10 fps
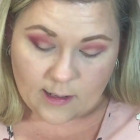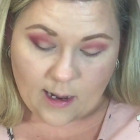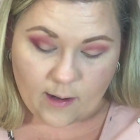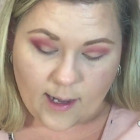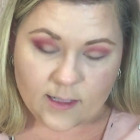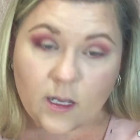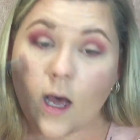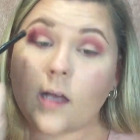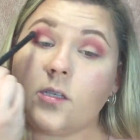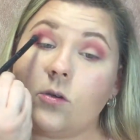Now guys,
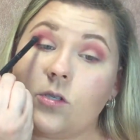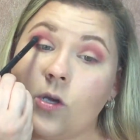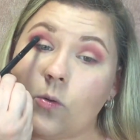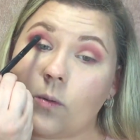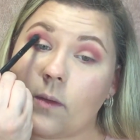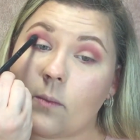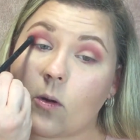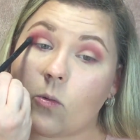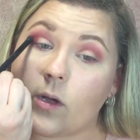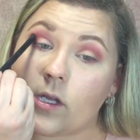also to
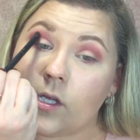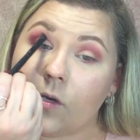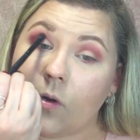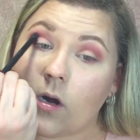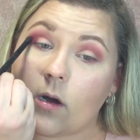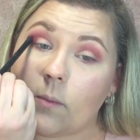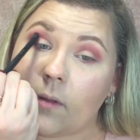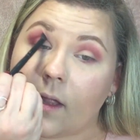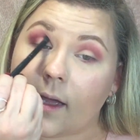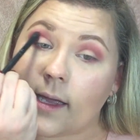remember when you are
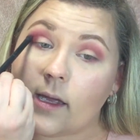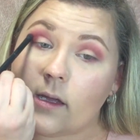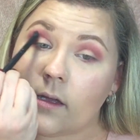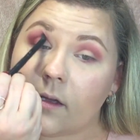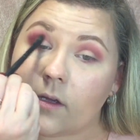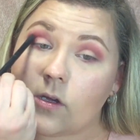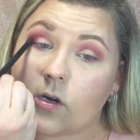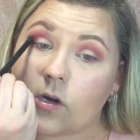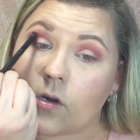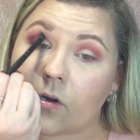applying
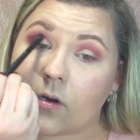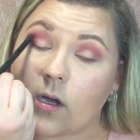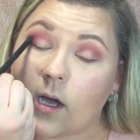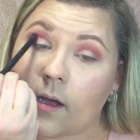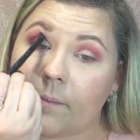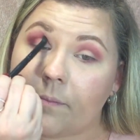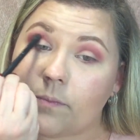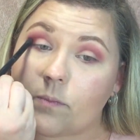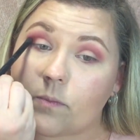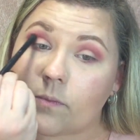your,
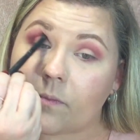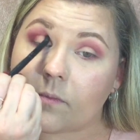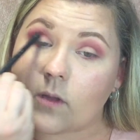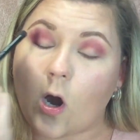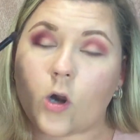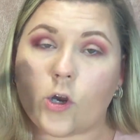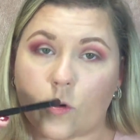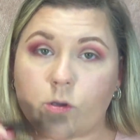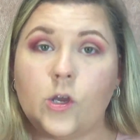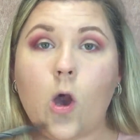or
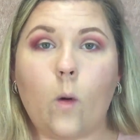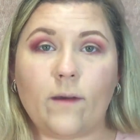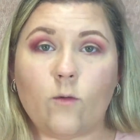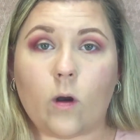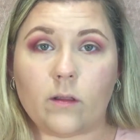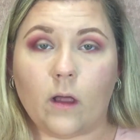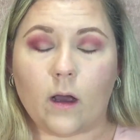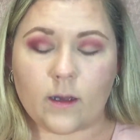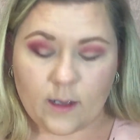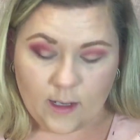you're going for a
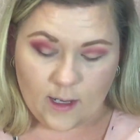look,